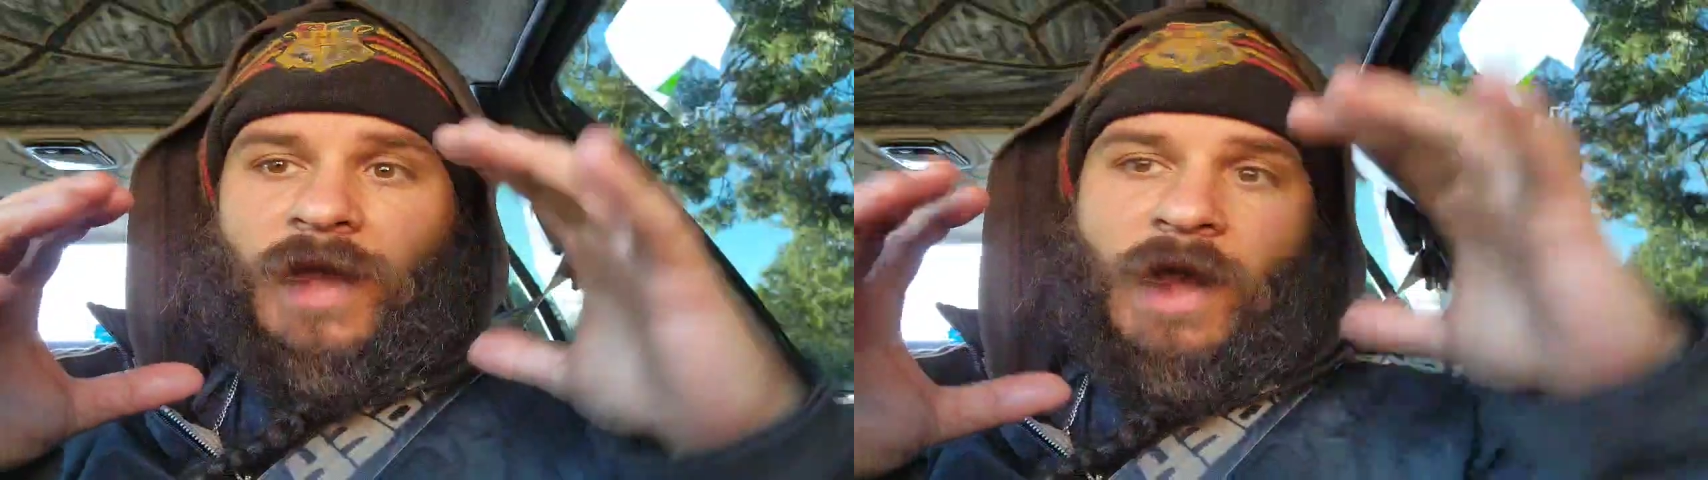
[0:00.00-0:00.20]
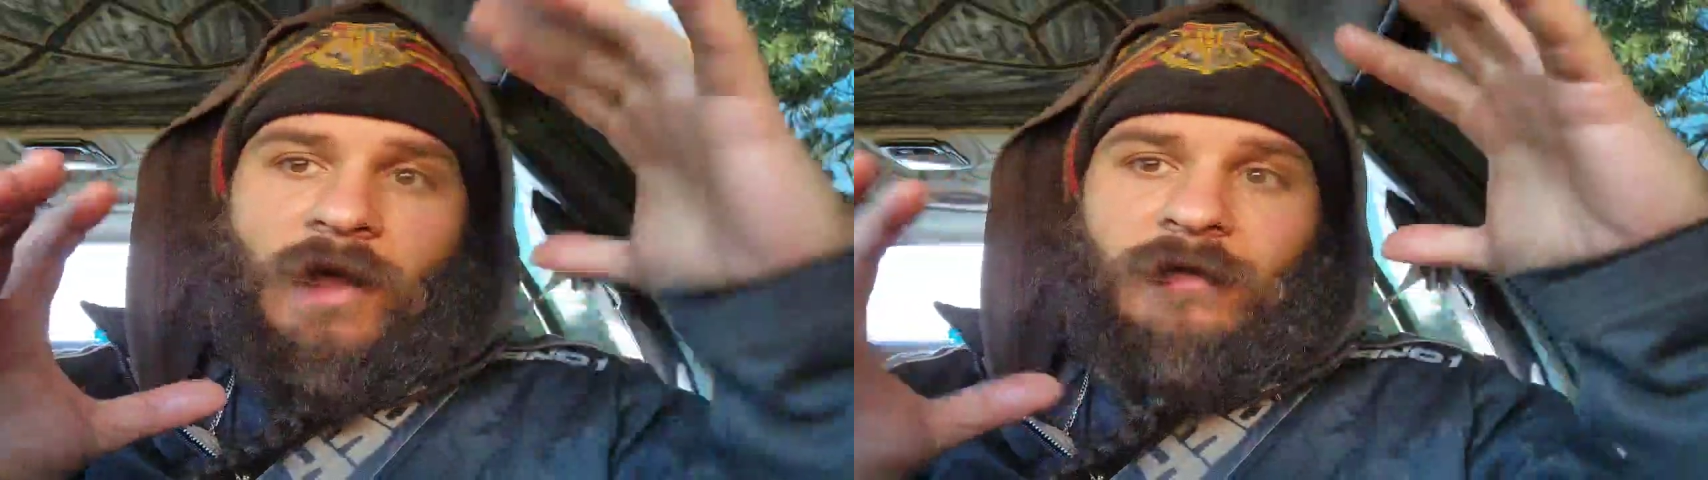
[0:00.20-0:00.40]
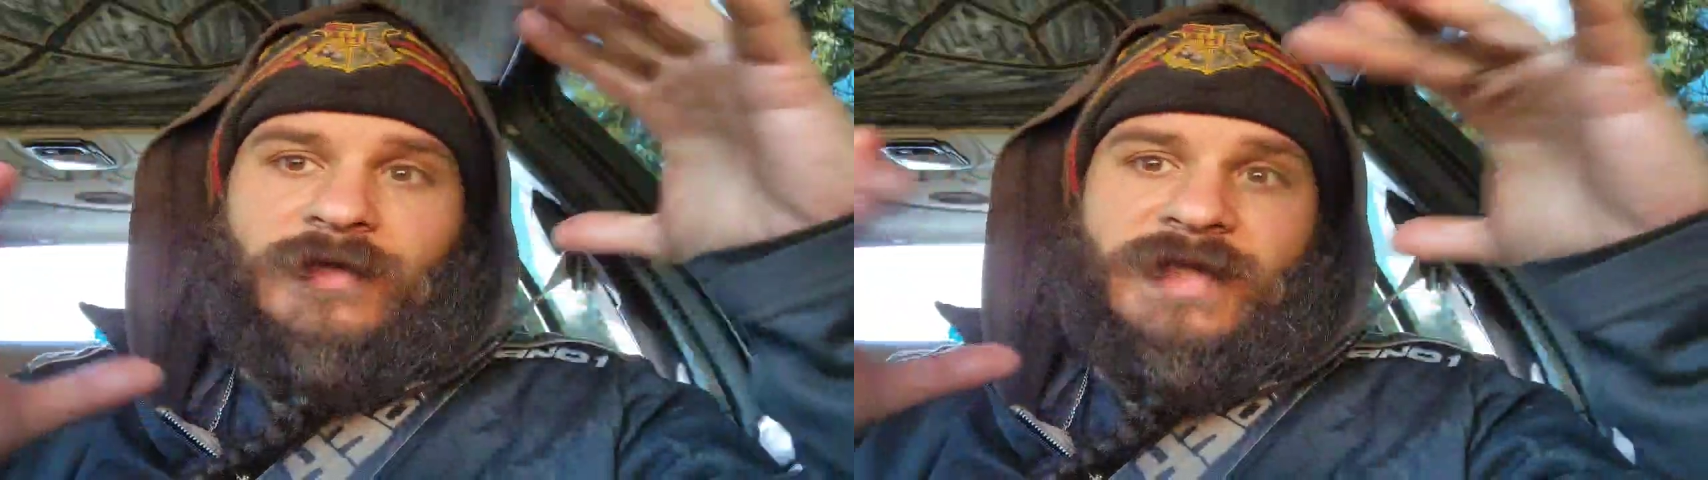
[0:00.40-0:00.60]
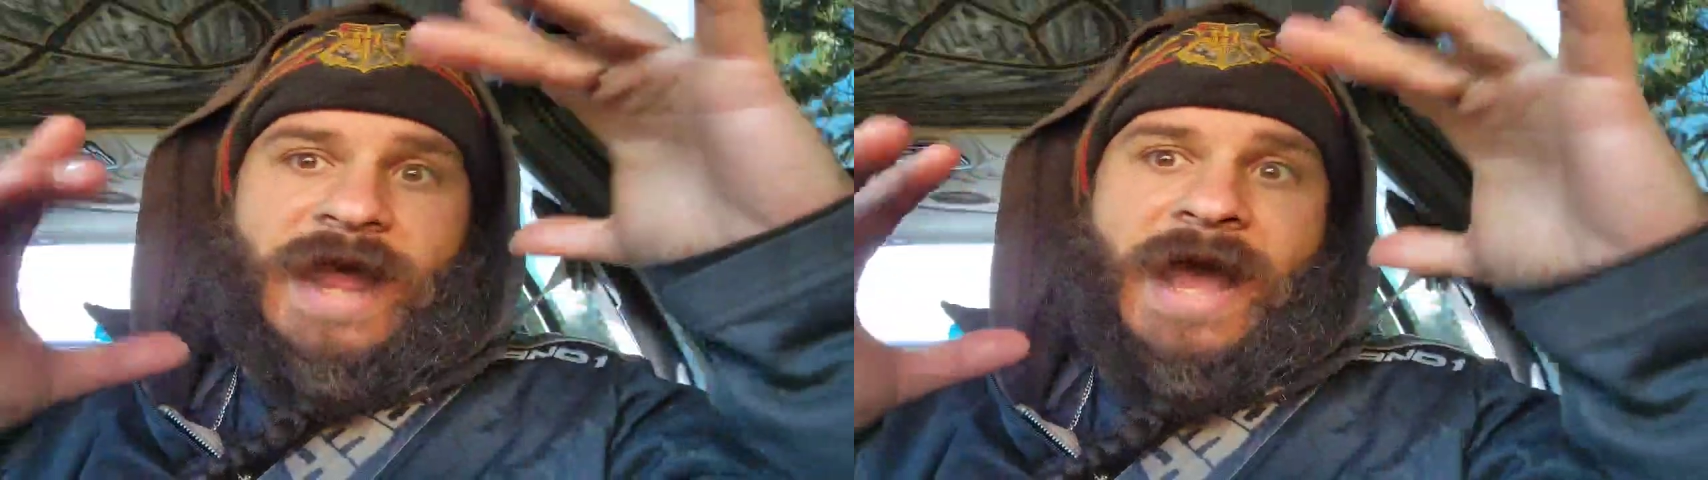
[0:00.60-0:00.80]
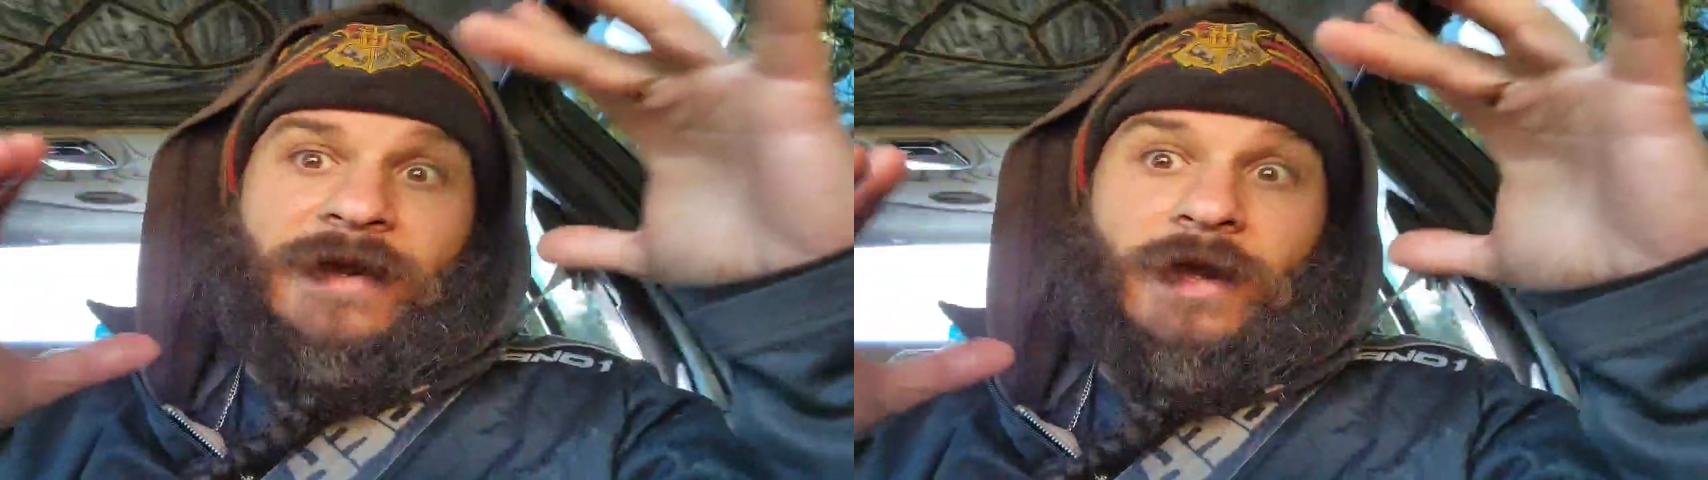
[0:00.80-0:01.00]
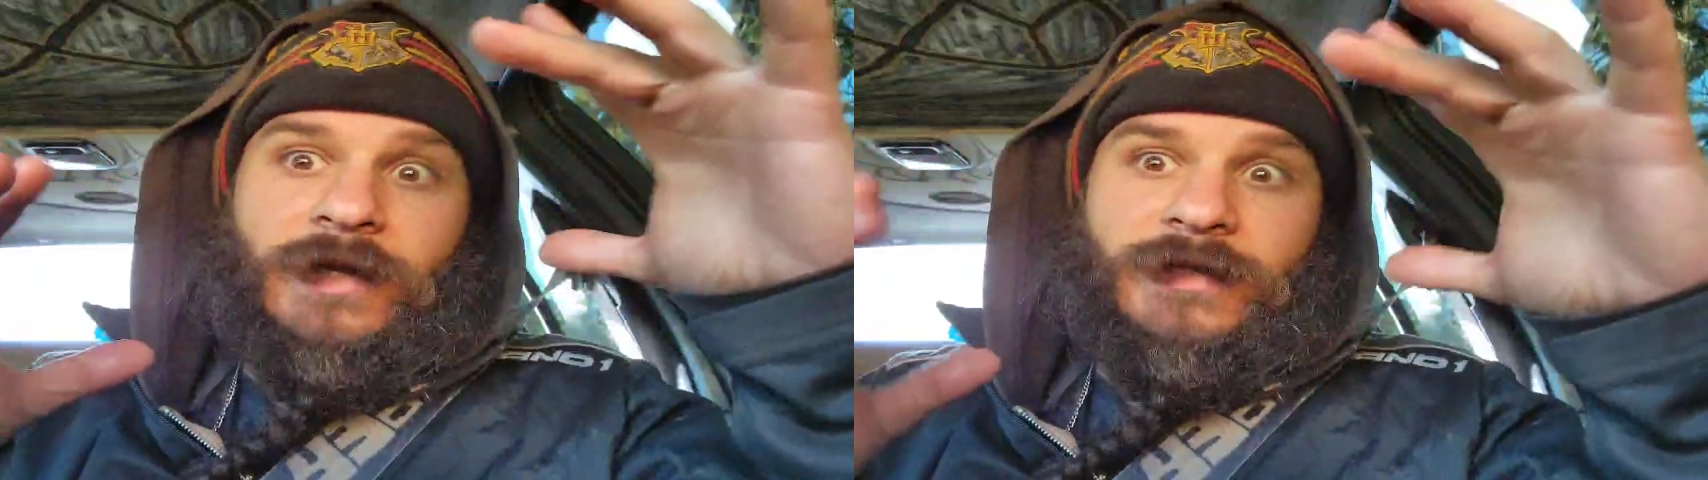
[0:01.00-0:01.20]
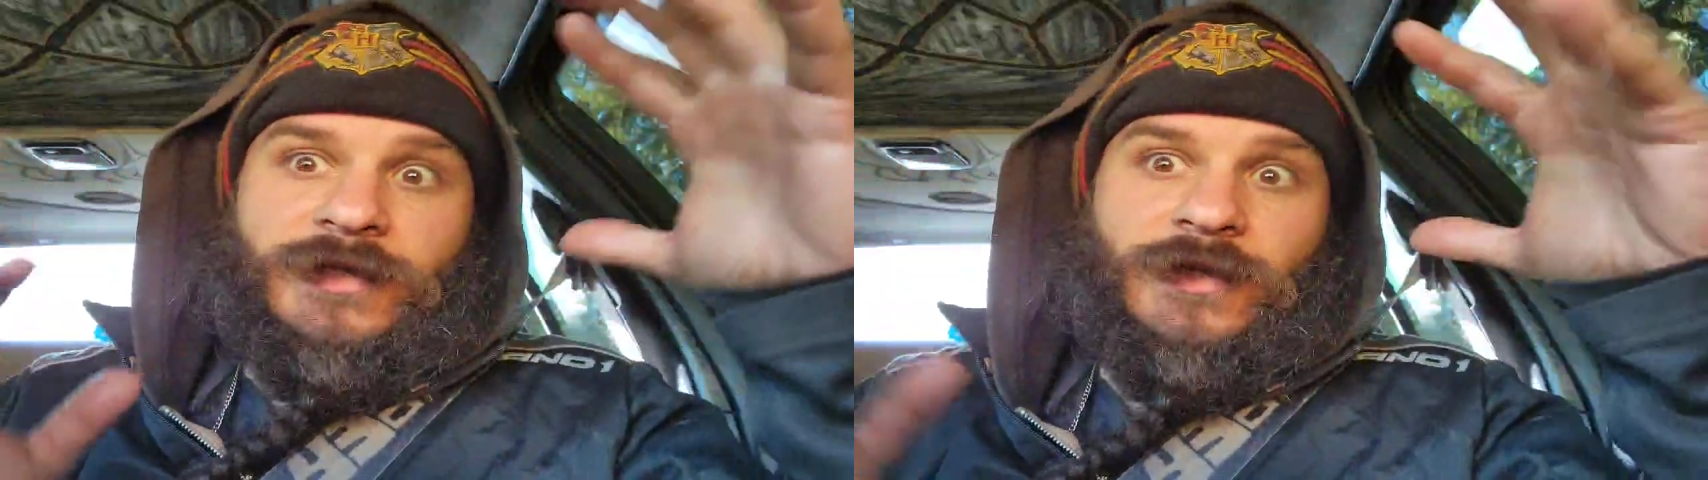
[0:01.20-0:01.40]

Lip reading: all these add-ons.